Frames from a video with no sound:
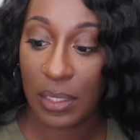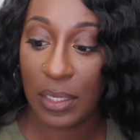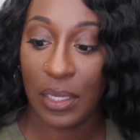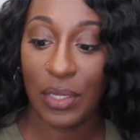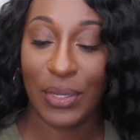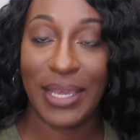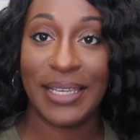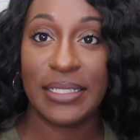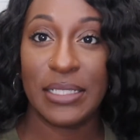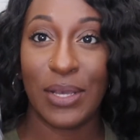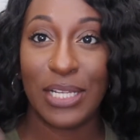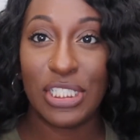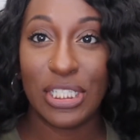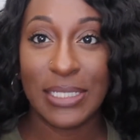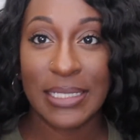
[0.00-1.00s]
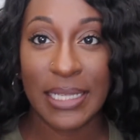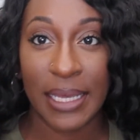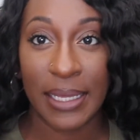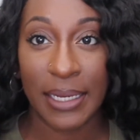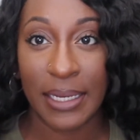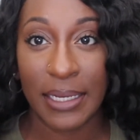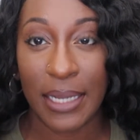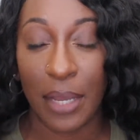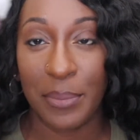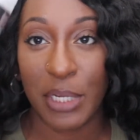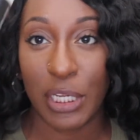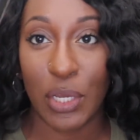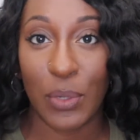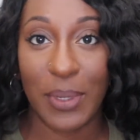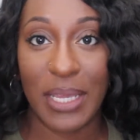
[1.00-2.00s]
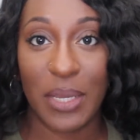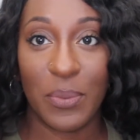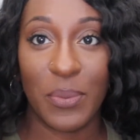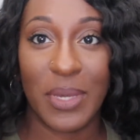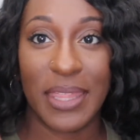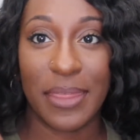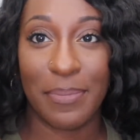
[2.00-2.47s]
Okay, so I just cut it. Now I'm gonna go in with